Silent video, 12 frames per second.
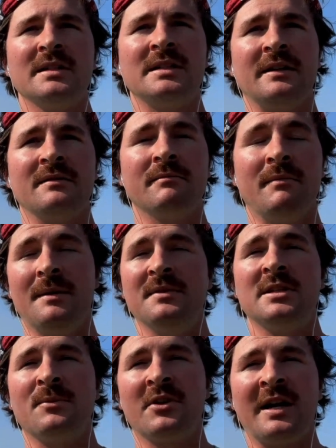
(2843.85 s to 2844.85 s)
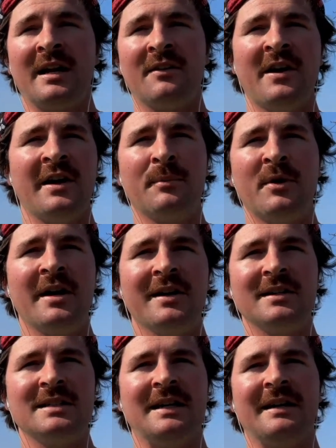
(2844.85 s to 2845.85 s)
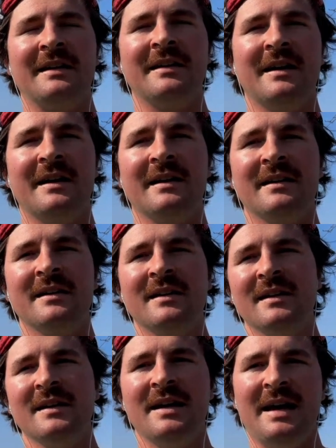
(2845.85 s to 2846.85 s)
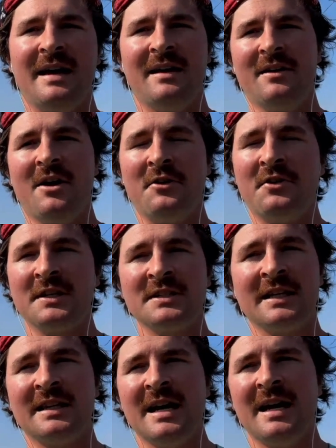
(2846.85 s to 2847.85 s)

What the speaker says: and maybe some organic Valley products and other things like that,